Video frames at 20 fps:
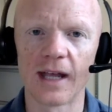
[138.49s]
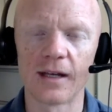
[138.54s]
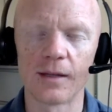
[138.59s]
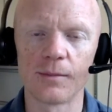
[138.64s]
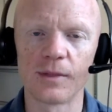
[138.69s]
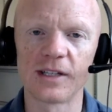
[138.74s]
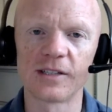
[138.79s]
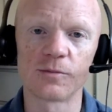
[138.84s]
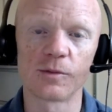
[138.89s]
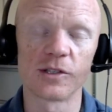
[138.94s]
and
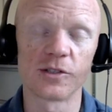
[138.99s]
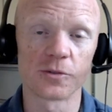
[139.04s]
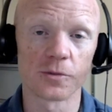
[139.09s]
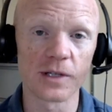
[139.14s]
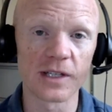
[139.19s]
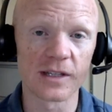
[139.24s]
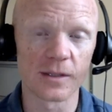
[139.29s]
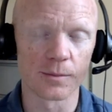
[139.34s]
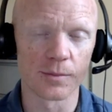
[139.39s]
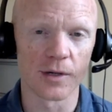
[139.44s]
it means we
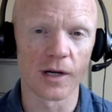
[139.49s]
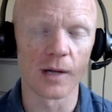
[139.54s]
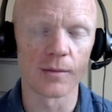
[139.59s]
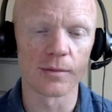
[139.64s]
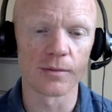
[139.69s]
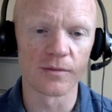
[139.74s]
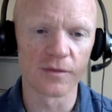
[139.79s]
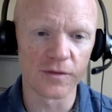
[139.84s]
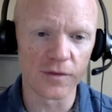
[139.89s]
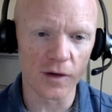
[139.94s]
treat the
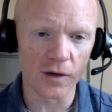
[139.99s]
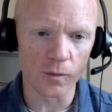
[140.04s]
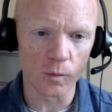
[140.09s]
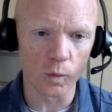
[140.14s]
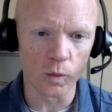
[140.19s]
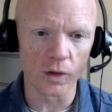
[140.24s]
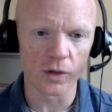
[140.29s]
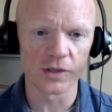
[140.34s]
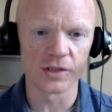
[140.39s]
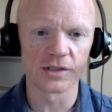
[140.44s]
problem far
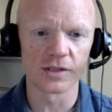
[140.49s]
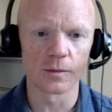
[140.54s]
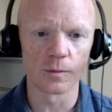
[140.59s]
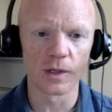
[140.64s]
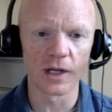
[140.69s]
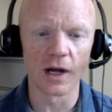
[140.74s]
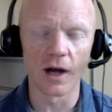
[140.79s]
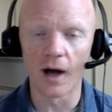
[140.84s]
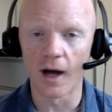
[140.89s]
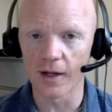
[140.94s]
worse than
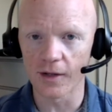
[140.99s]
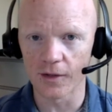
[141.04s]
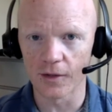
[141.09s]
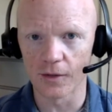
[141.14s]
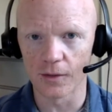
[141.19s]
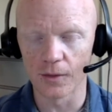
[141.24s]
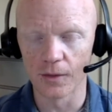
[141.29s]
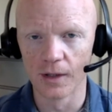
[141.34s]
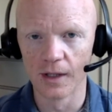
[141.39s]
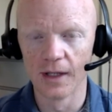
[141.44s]
we ought
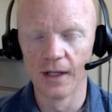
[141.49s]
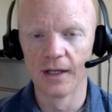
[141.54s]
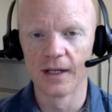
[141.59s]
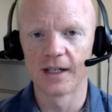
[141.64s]
to.